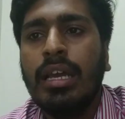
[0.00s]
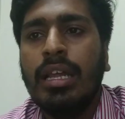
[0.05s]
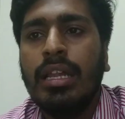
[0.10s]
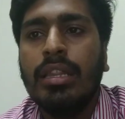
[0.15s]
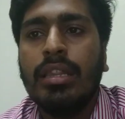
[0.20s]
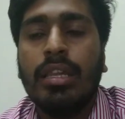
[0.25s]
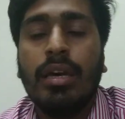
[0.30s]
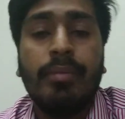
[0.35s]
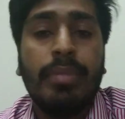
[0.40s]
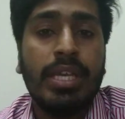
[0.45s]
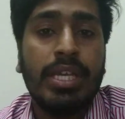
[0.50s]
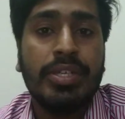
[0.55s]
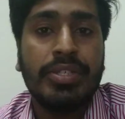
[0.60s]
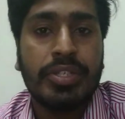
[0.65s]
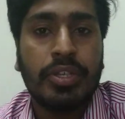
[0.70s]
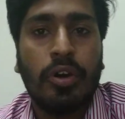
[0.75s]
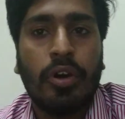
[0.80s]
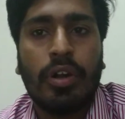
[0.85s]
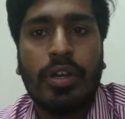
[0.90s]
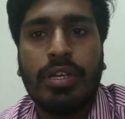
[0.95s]
the
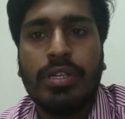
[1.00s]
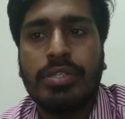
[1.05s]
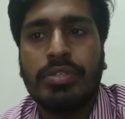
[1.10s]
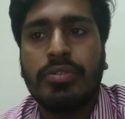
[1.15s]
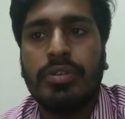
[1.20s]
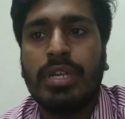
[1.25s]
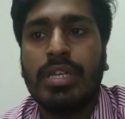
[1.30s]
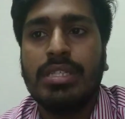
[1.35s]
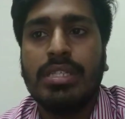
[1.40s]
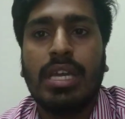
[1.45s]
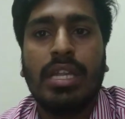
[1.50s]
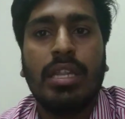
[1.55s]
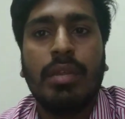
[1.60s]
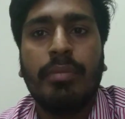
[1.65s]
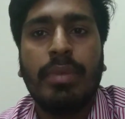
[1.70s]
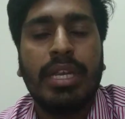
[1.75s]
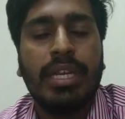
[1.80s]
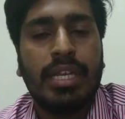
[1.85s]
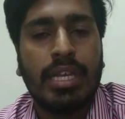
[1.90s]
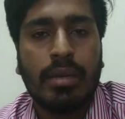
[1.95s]
BSc honors students and the
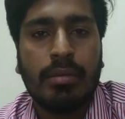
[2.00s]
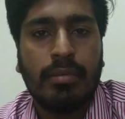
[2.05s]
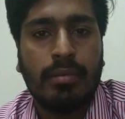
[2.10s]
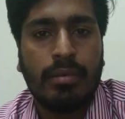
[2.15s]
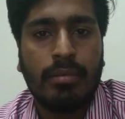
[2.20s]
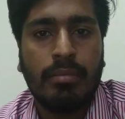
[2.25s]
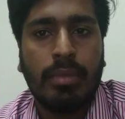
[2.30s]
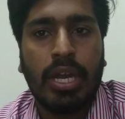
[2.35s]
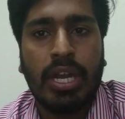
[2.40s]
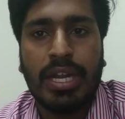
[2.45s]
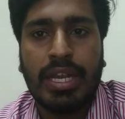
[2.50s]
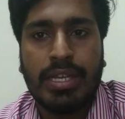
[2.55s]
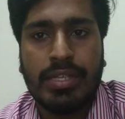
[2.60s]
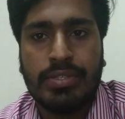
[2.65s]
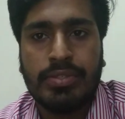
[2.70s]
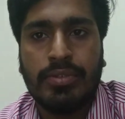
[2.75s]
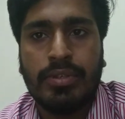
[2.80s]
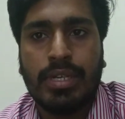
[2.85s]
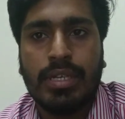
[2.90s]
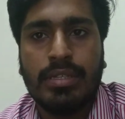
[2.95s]
BTech biotech
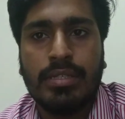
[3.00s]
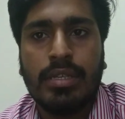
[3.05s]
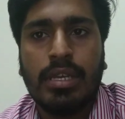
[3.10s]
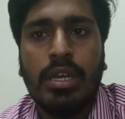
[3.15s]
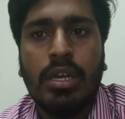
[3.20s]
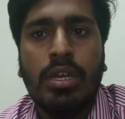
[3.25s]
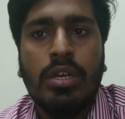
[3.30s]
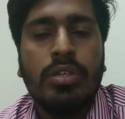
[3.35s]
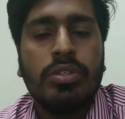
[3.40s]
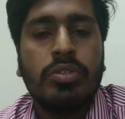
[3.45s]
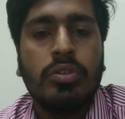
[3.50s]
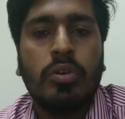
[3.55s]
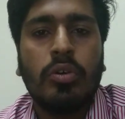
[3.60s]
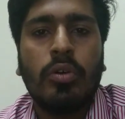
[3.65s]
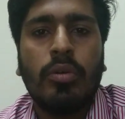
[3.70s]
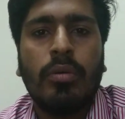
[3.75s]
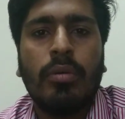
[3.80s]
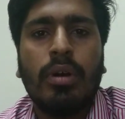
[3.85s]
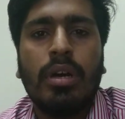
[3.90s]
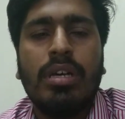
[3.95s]
students.
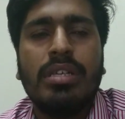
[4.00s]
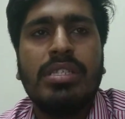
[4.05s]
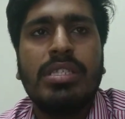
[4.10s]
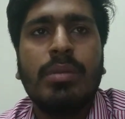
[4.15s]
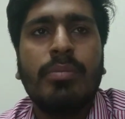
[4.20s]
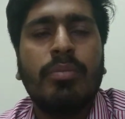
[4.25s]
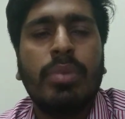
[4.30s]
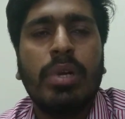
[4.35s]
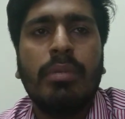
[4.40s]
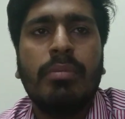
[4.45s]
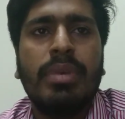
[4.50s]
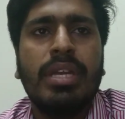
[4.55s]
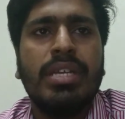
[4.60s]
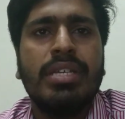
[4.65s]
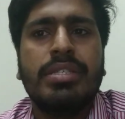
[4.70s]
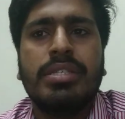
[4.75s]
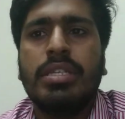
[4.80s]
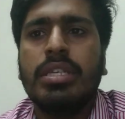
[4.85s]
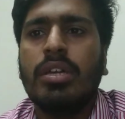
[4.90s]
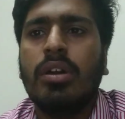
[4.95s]
So simple
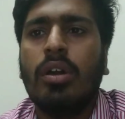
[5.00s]
BSc